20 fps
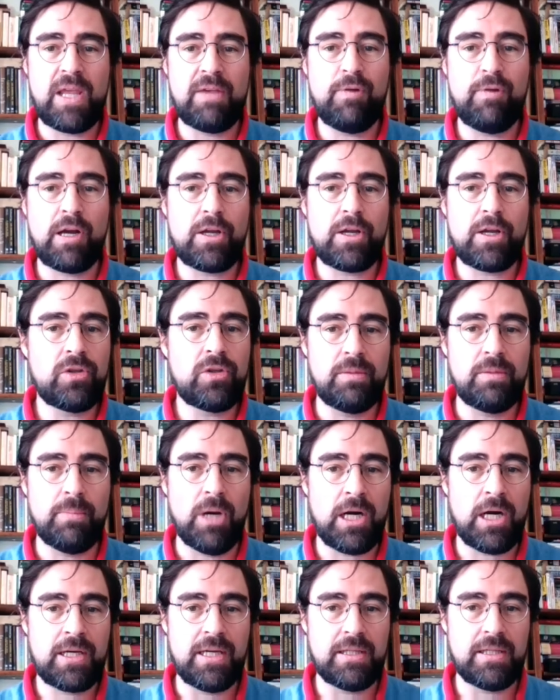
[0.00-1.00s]
if i go to the
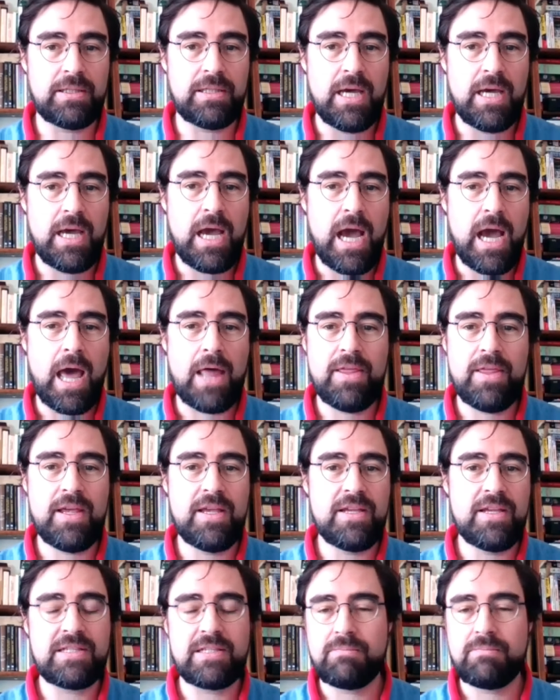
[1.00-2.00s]
market and
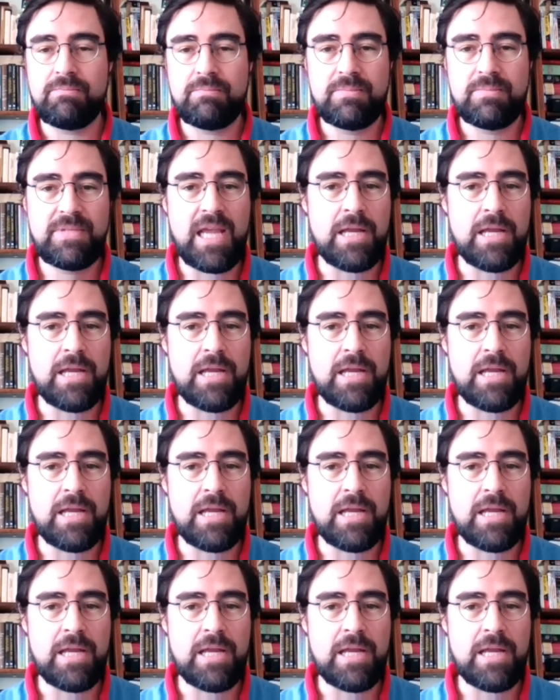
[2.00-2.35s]
there's